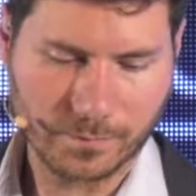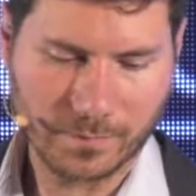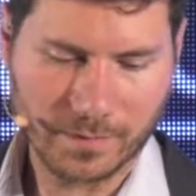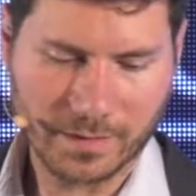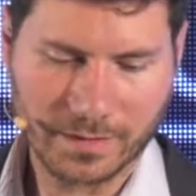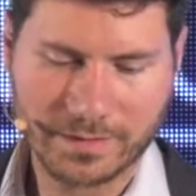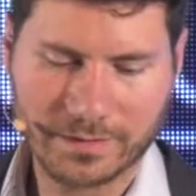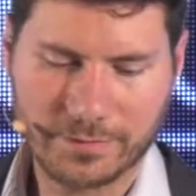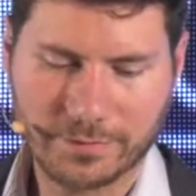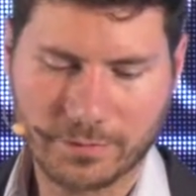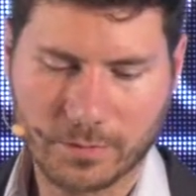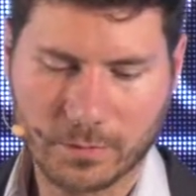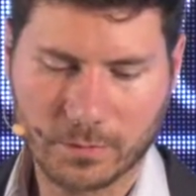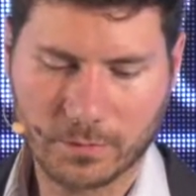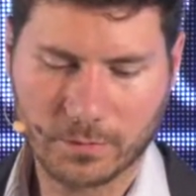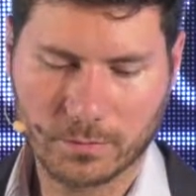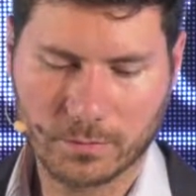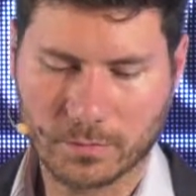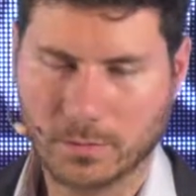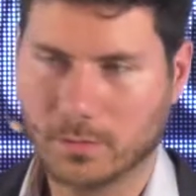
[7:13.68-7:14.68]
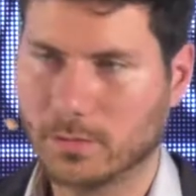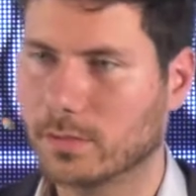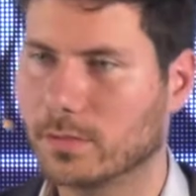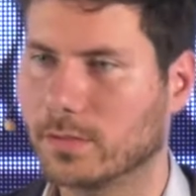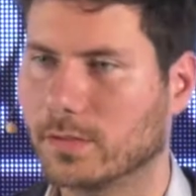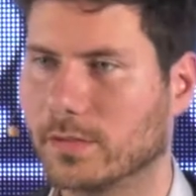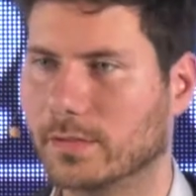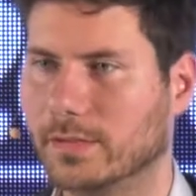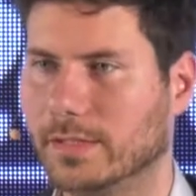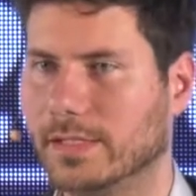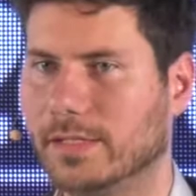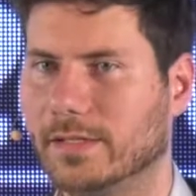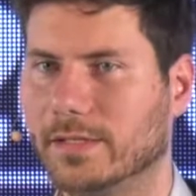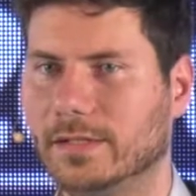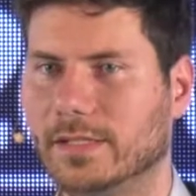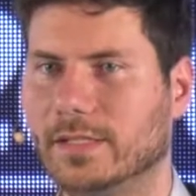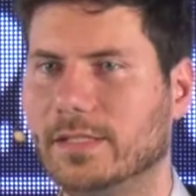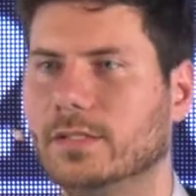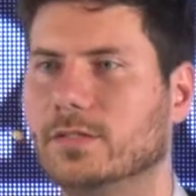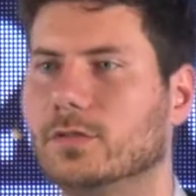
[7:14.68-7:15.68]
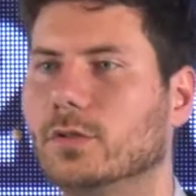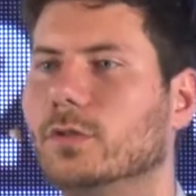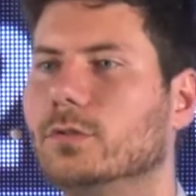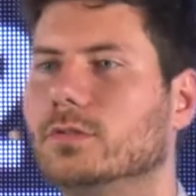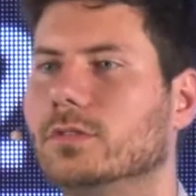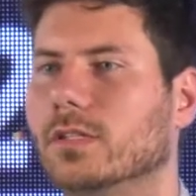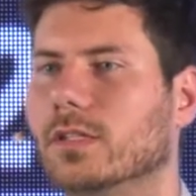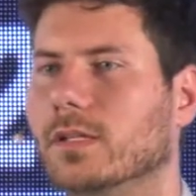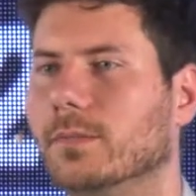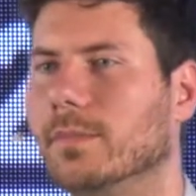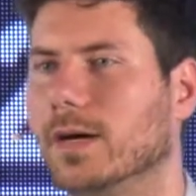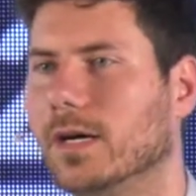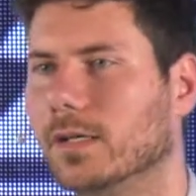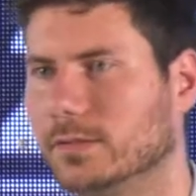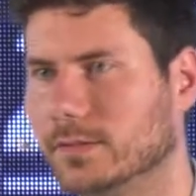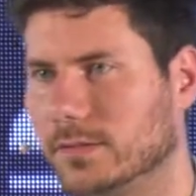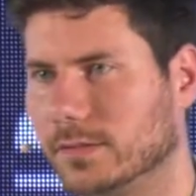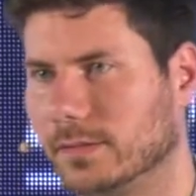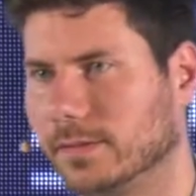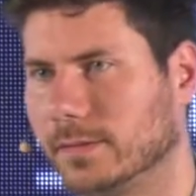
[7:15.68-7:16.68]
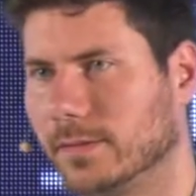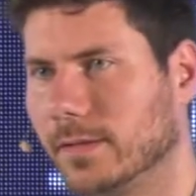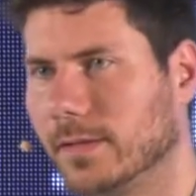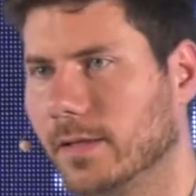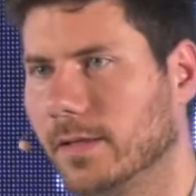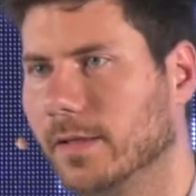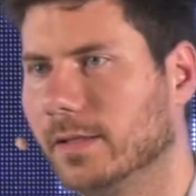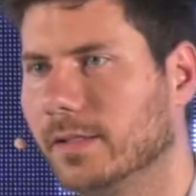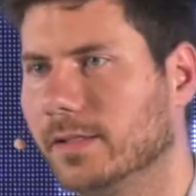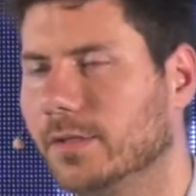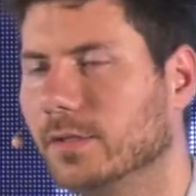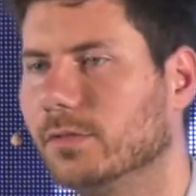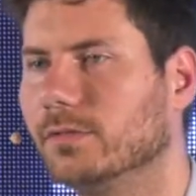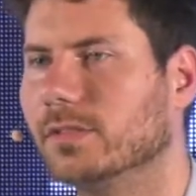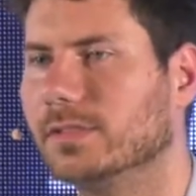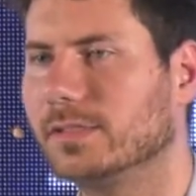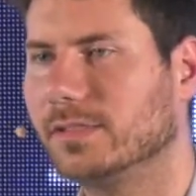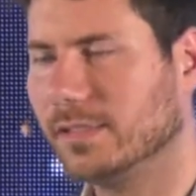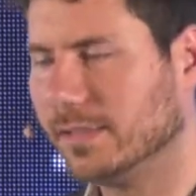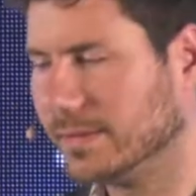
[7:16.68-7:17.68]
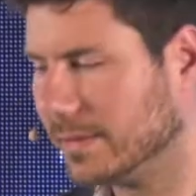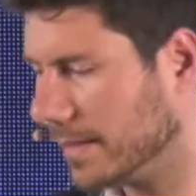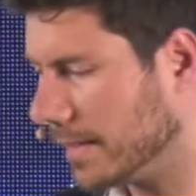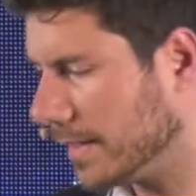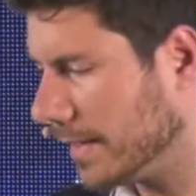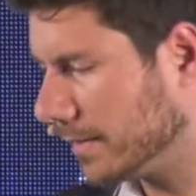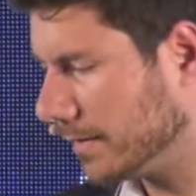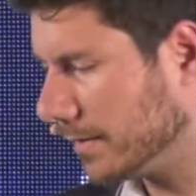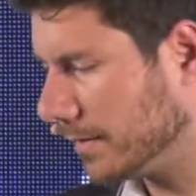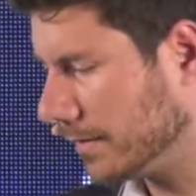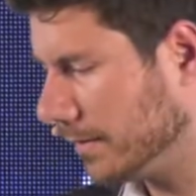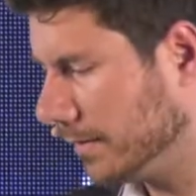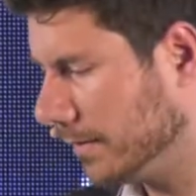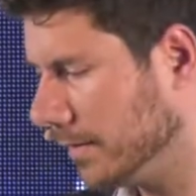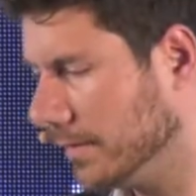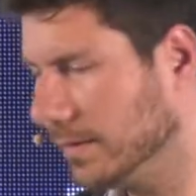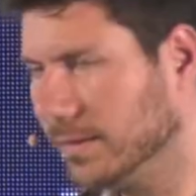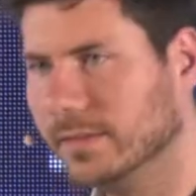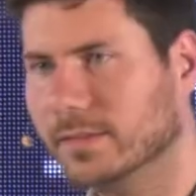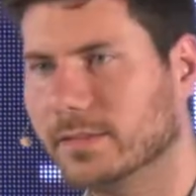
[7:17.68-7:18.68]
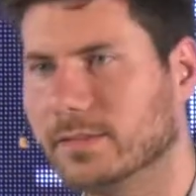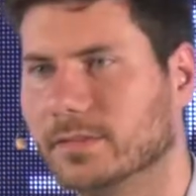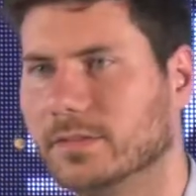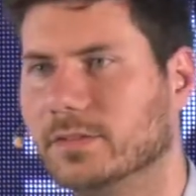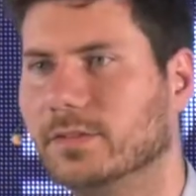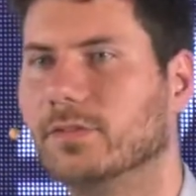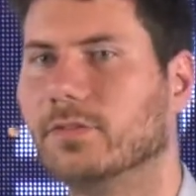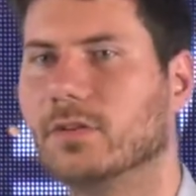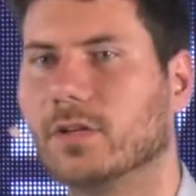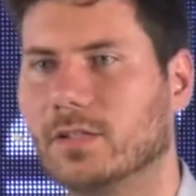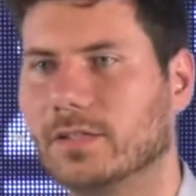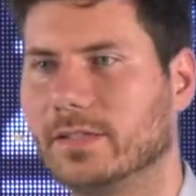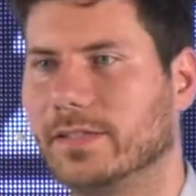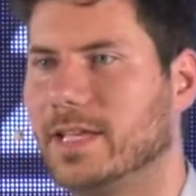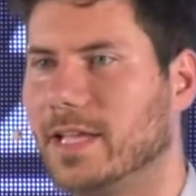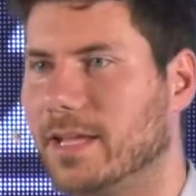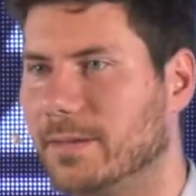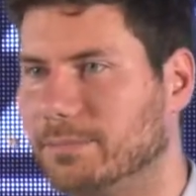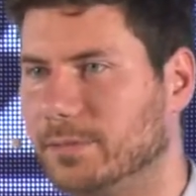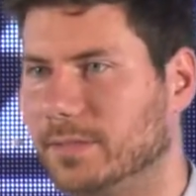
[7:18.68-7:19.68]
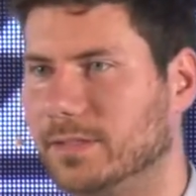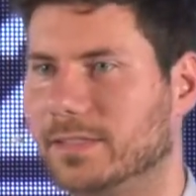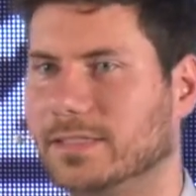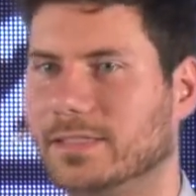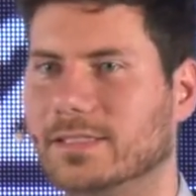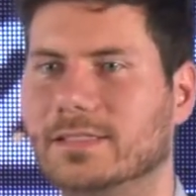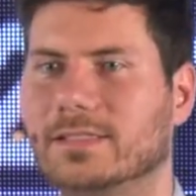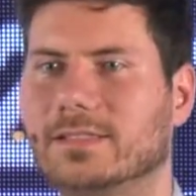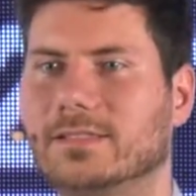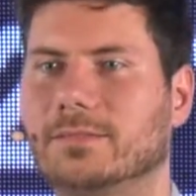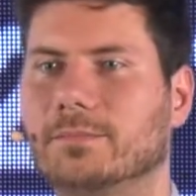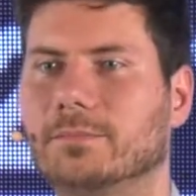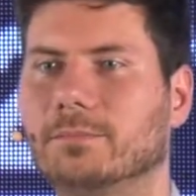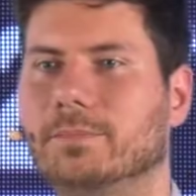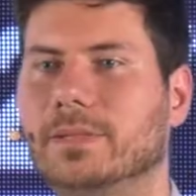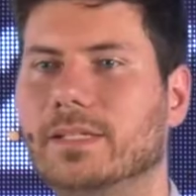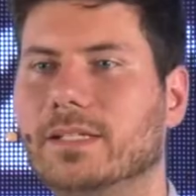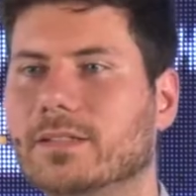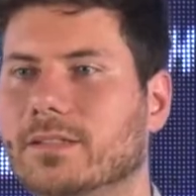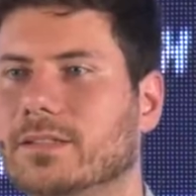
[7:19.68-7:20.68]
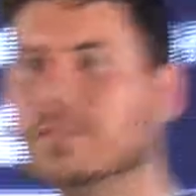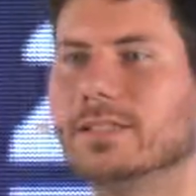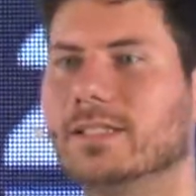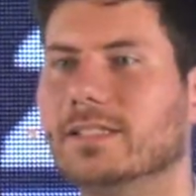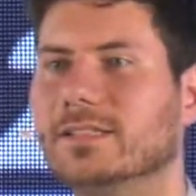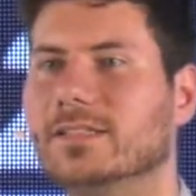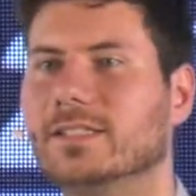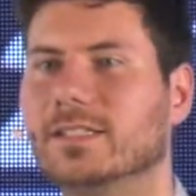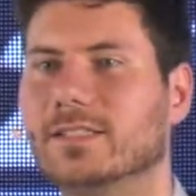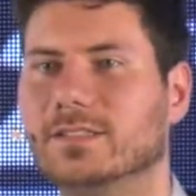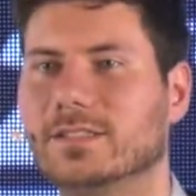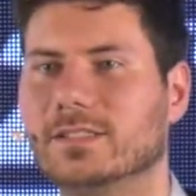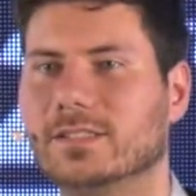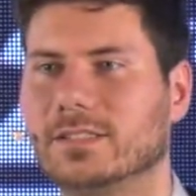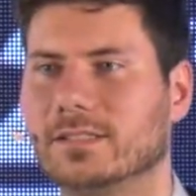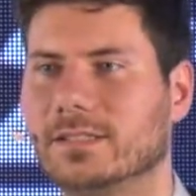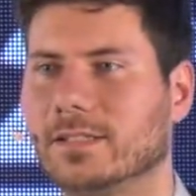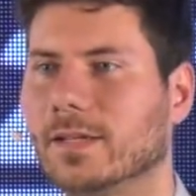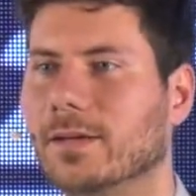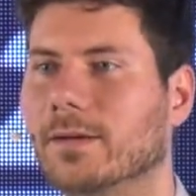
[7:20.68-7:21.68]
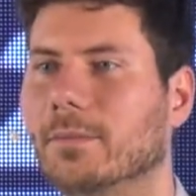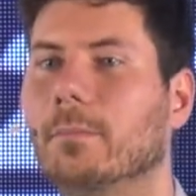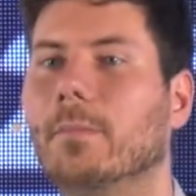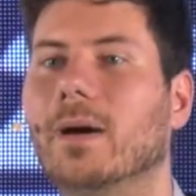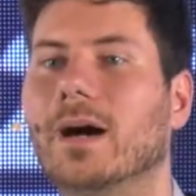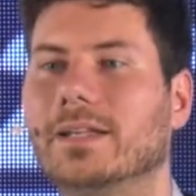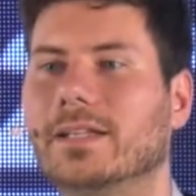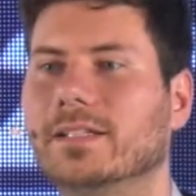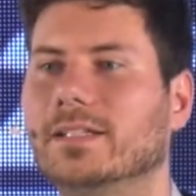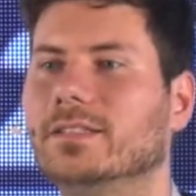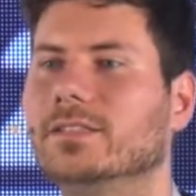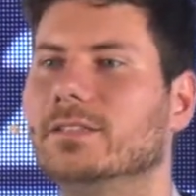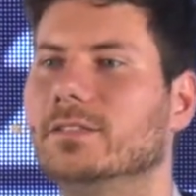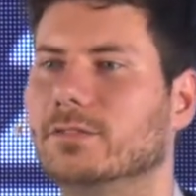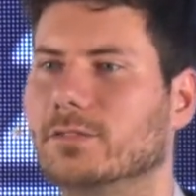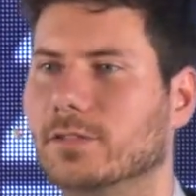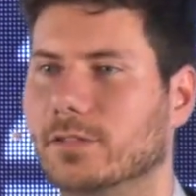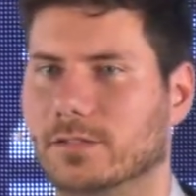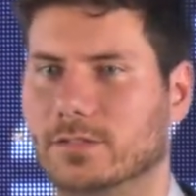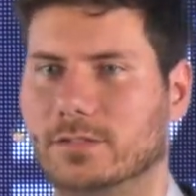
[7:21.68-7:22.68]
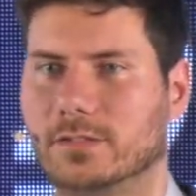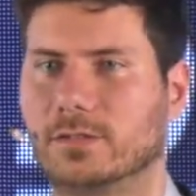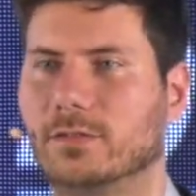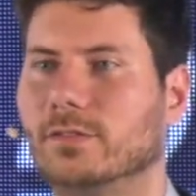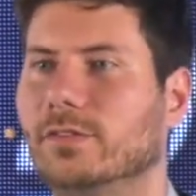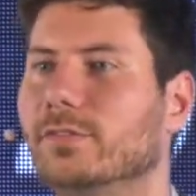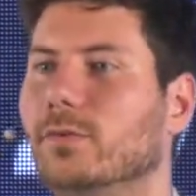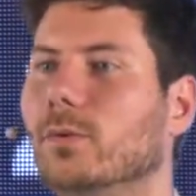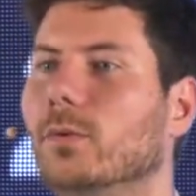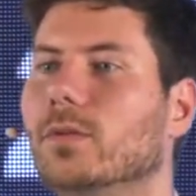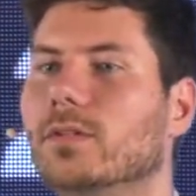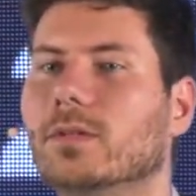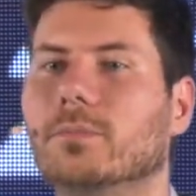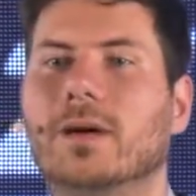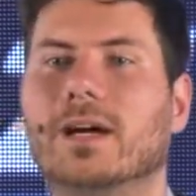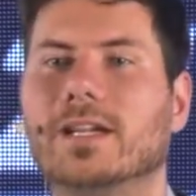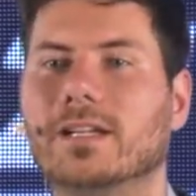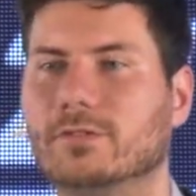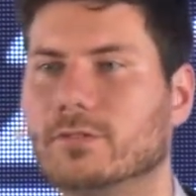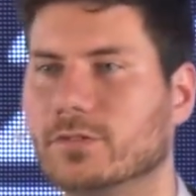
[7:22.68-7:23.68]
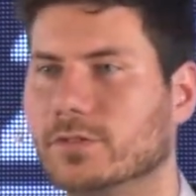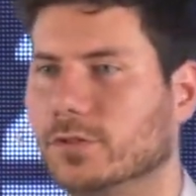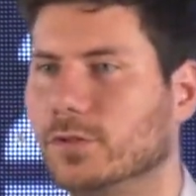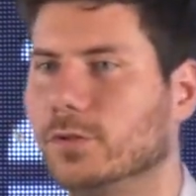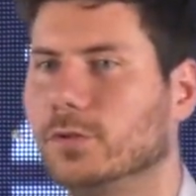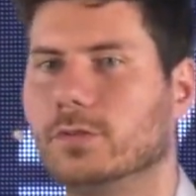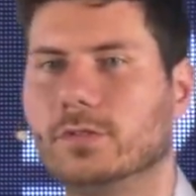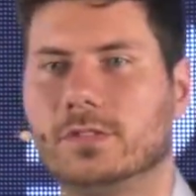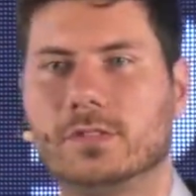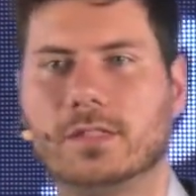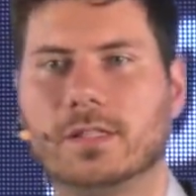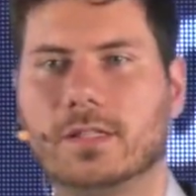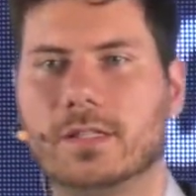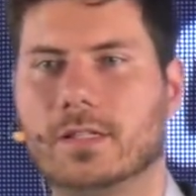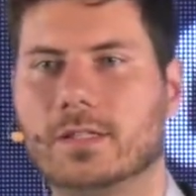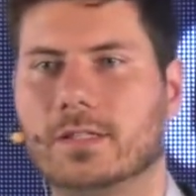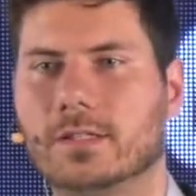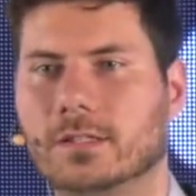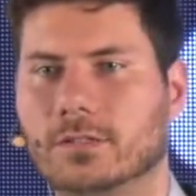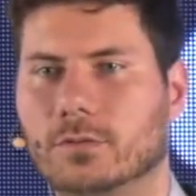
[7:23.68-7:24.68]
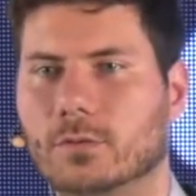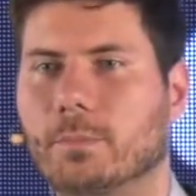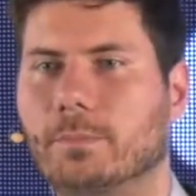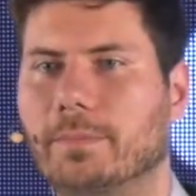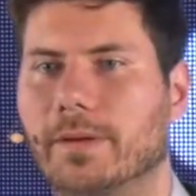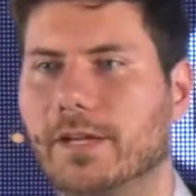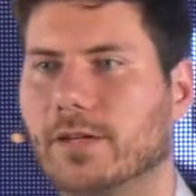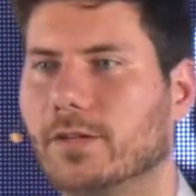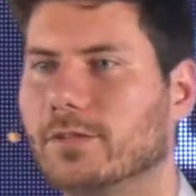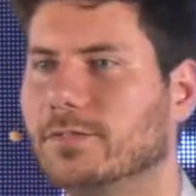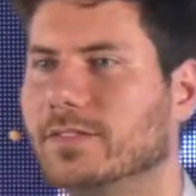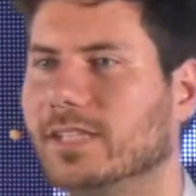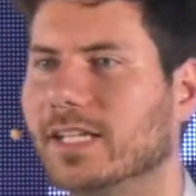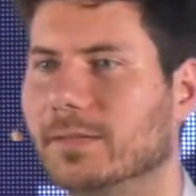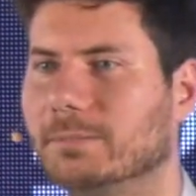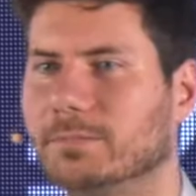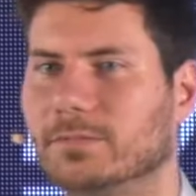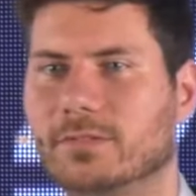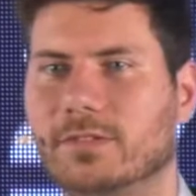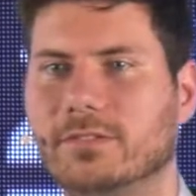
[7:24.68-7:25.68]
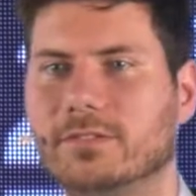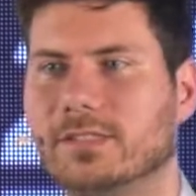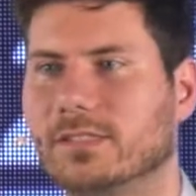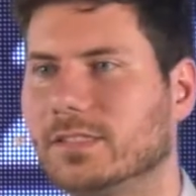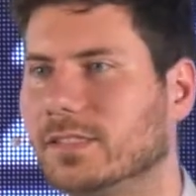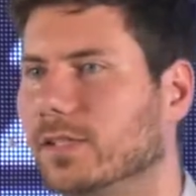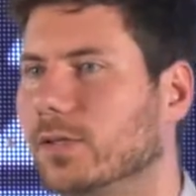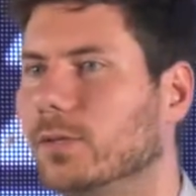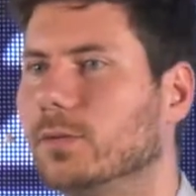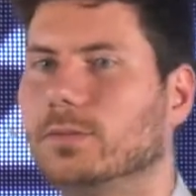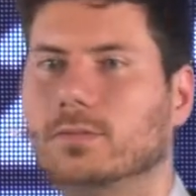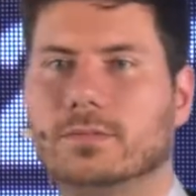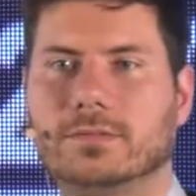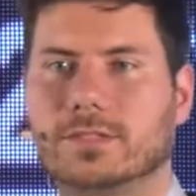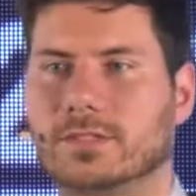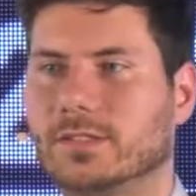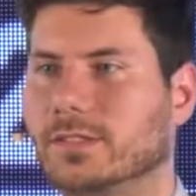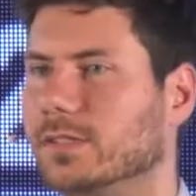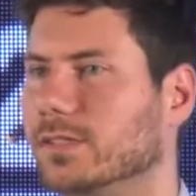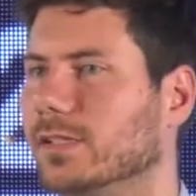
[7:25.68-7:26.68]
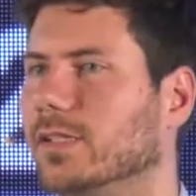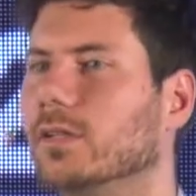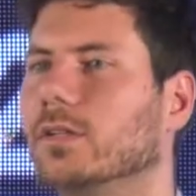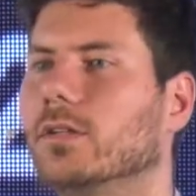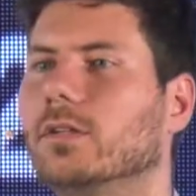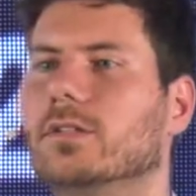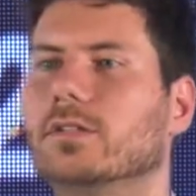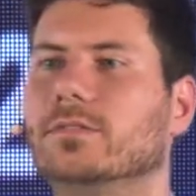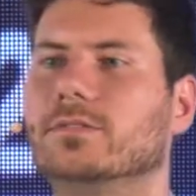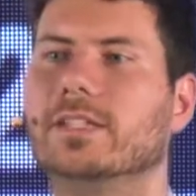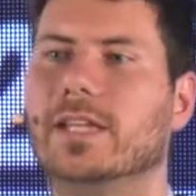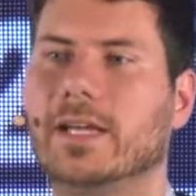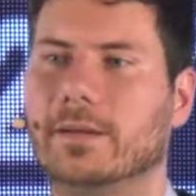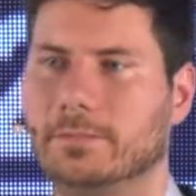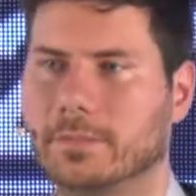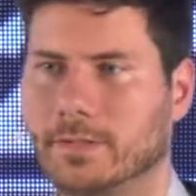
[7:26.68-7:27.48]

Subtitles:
if you look in total amounts, you will see that the world debt is bigger than there is money in the world. So if all the money was used to pay off debt, we will see, oh, there is still a lot of debt.